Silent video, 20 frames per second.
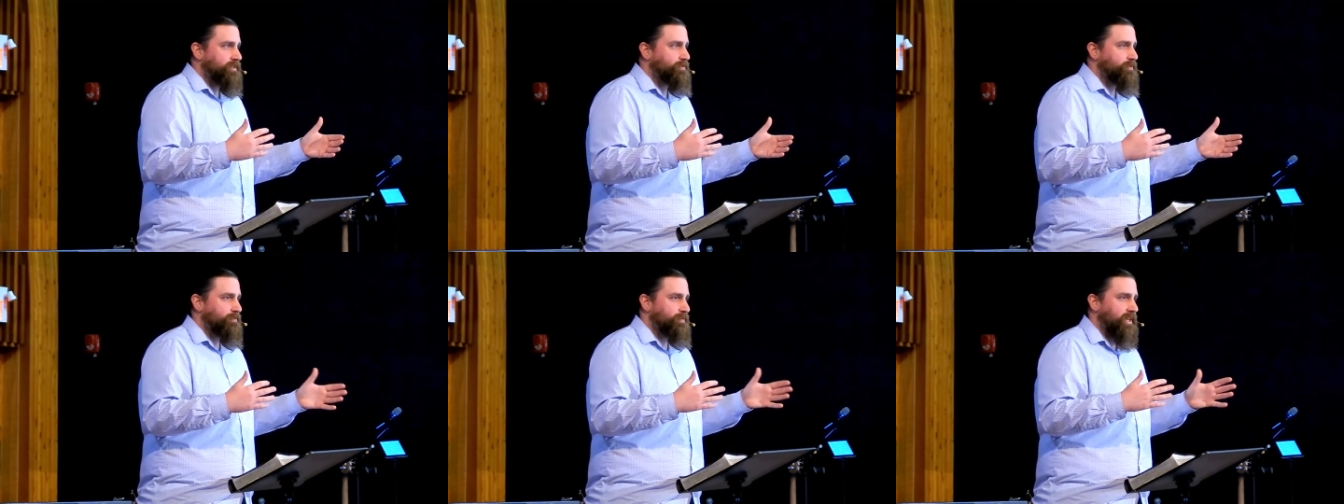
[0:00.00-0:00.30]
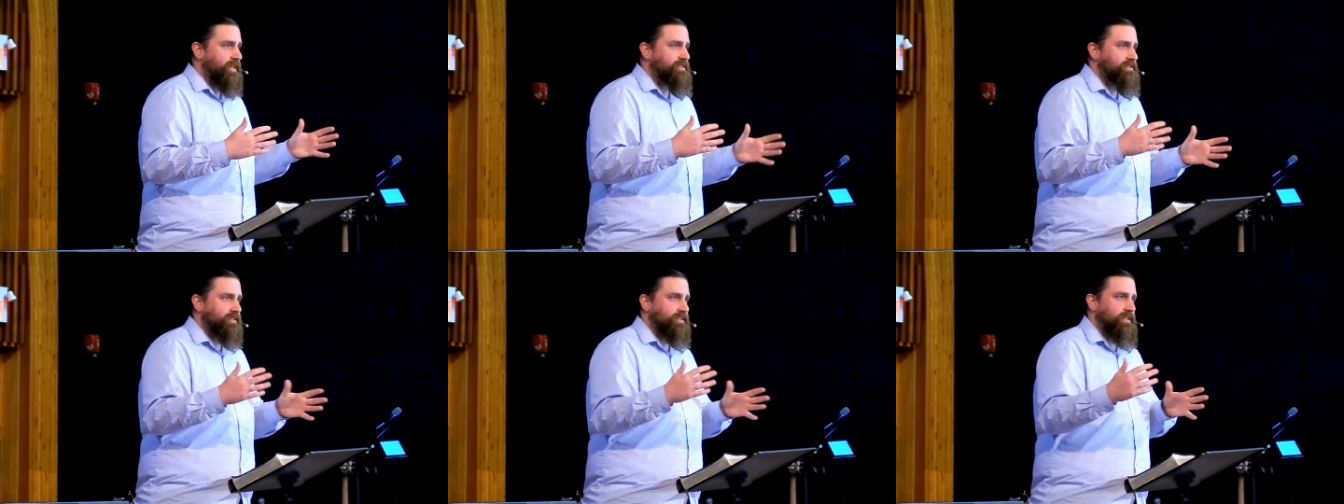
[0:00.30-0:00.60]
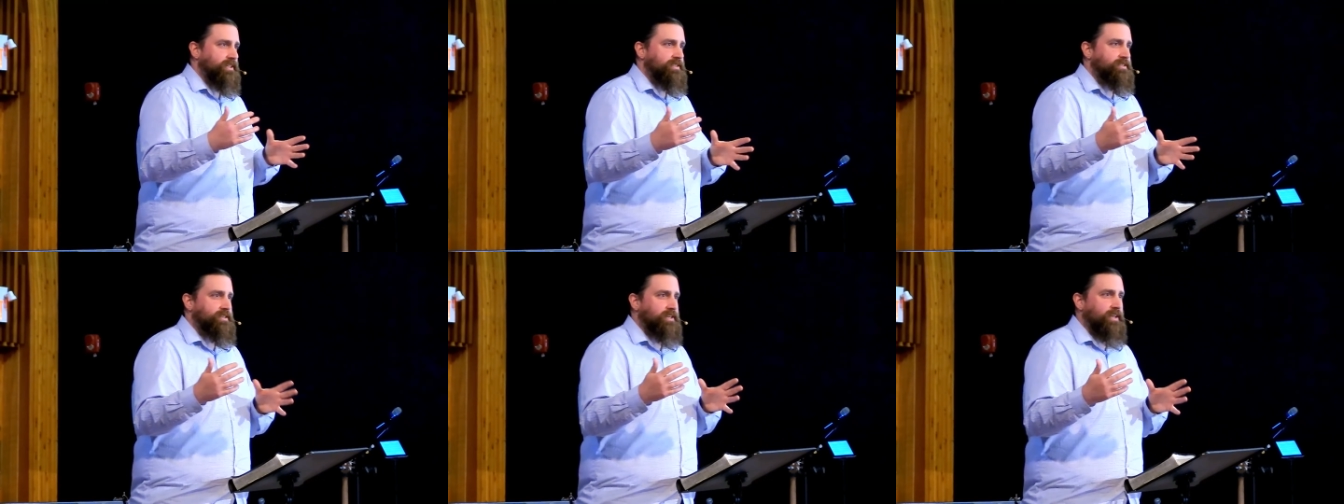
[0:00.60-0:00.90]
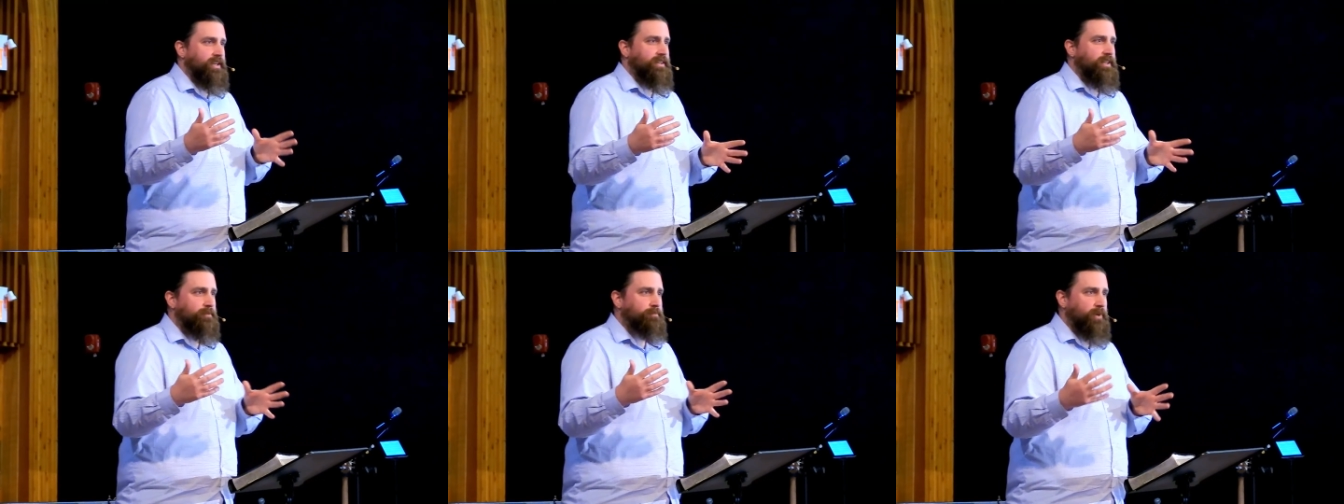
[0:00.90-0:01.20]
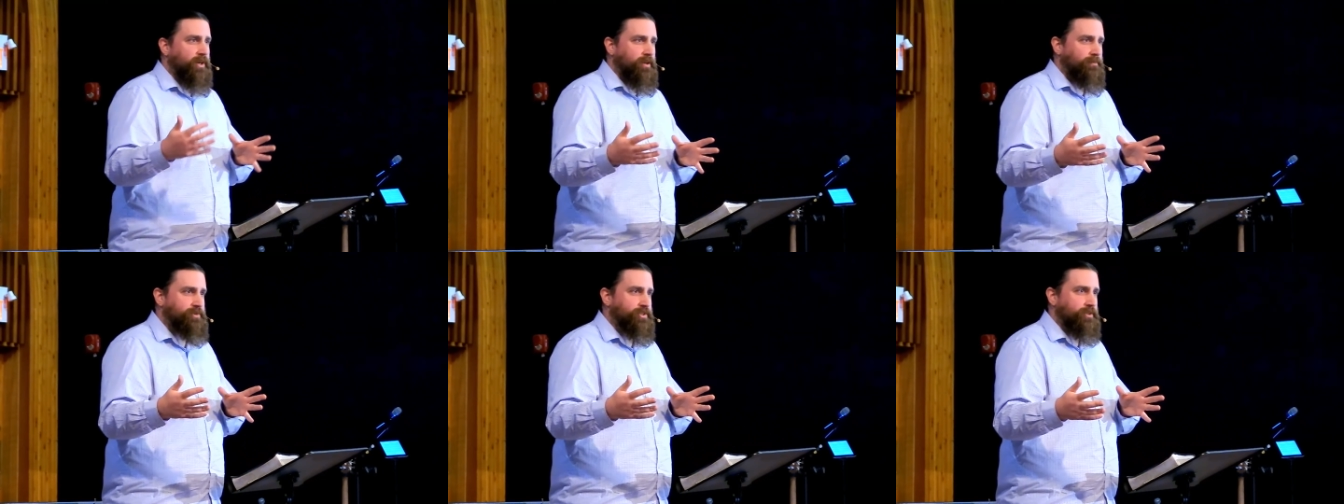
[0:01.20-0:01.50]
but basically it's saying that
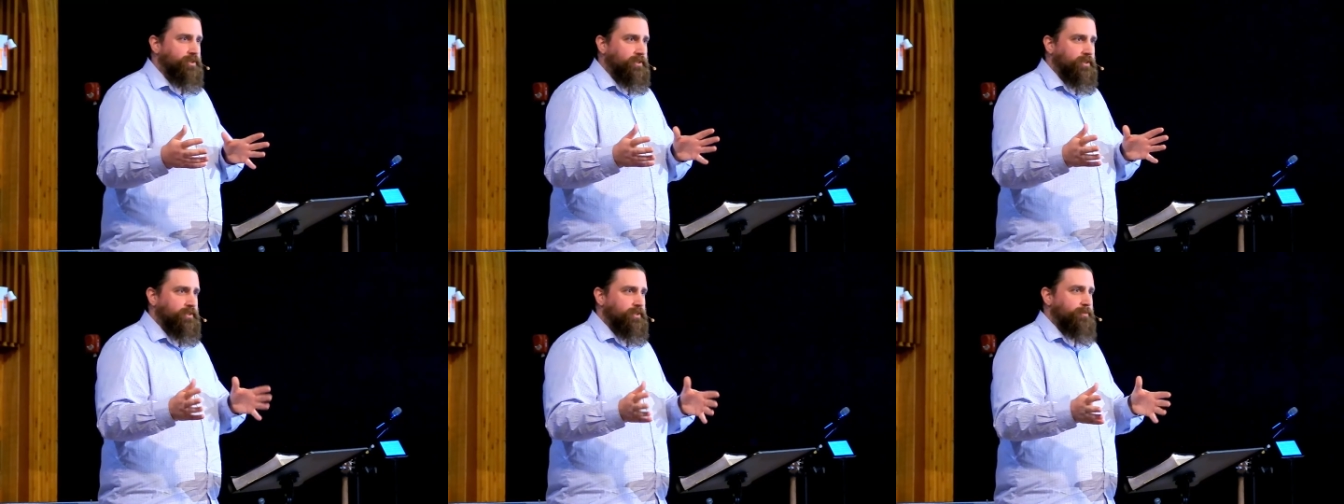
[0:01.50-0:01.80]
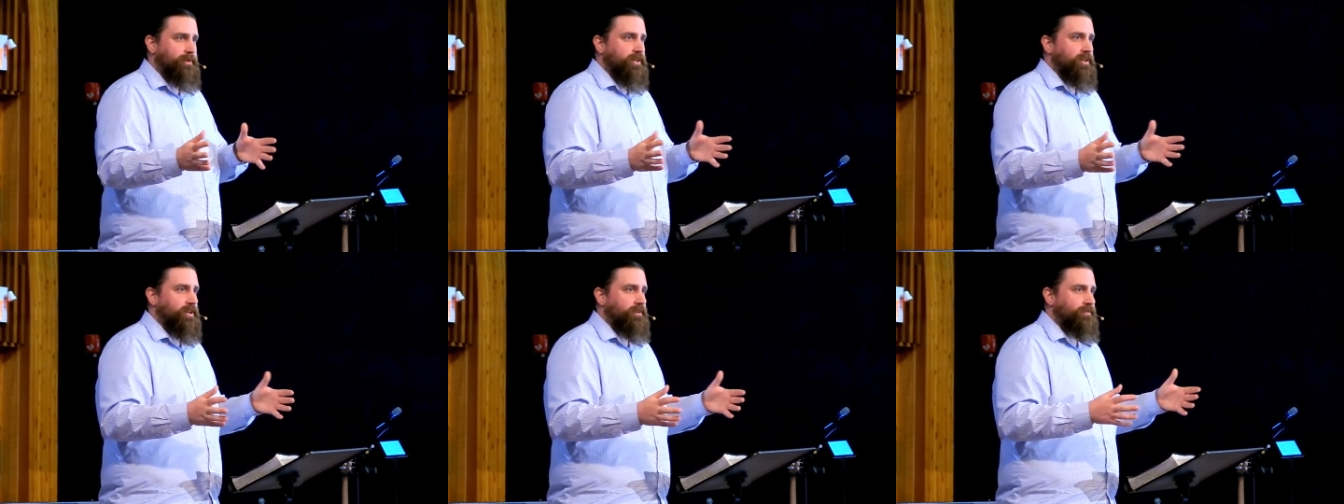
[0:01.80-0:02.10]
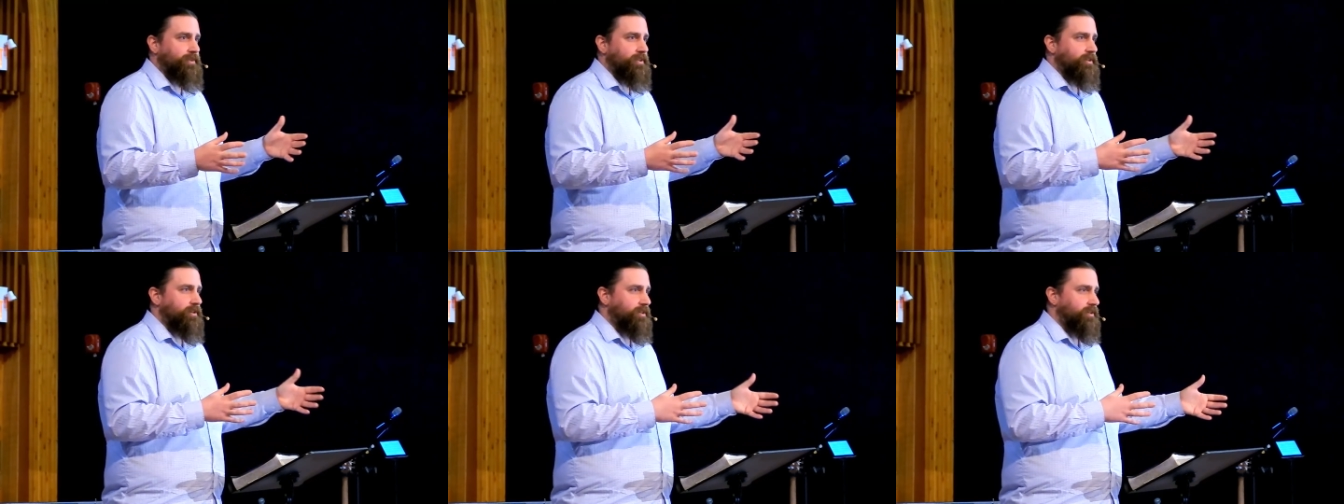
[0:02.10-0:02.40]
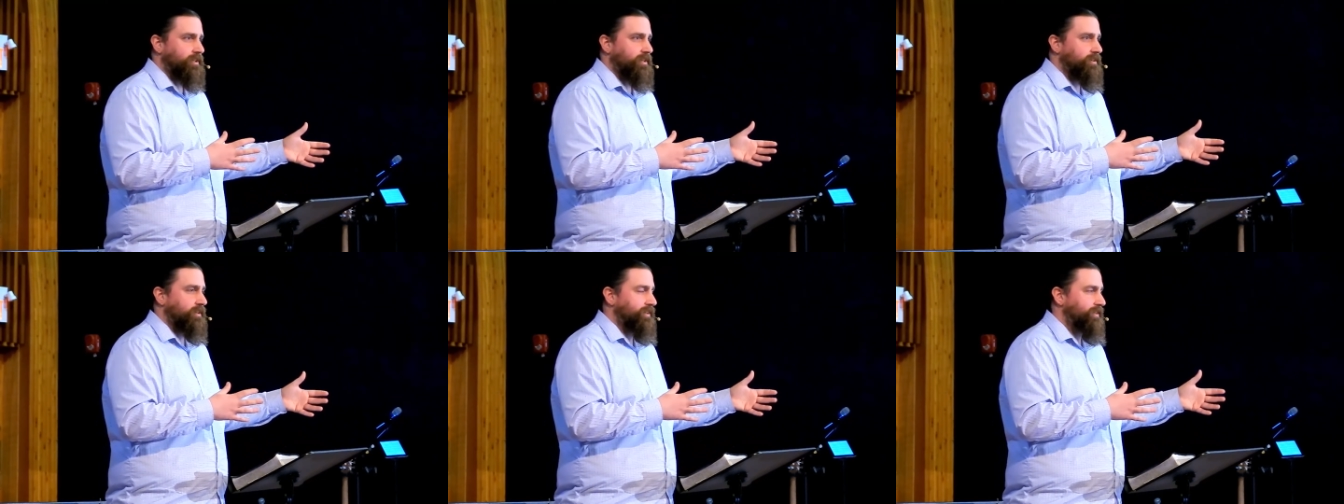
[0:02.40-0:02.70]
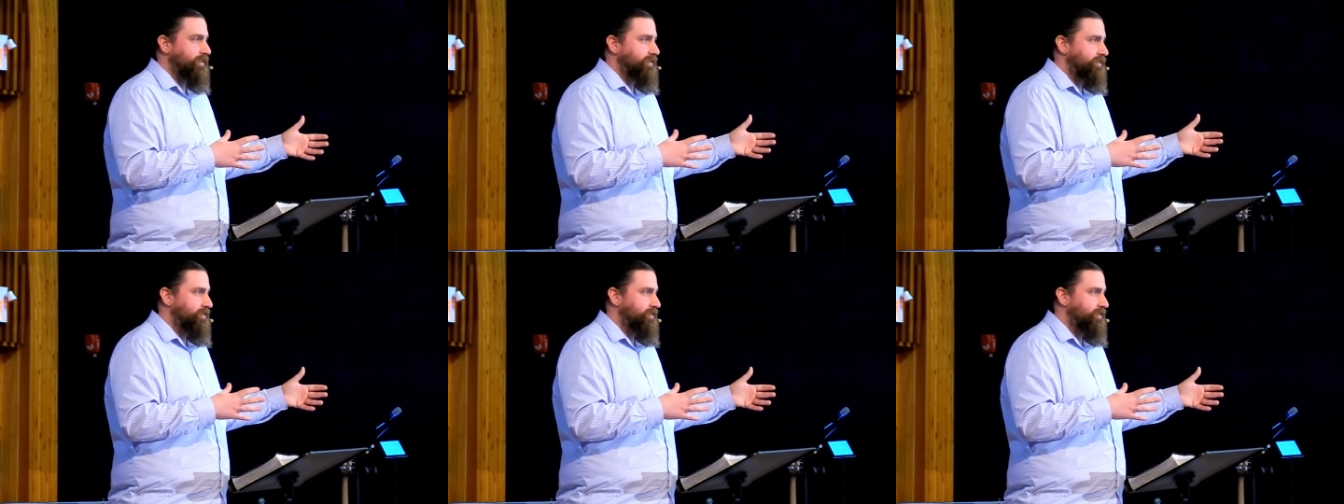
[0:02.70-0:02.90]
moms, you're a little bit off the hook on this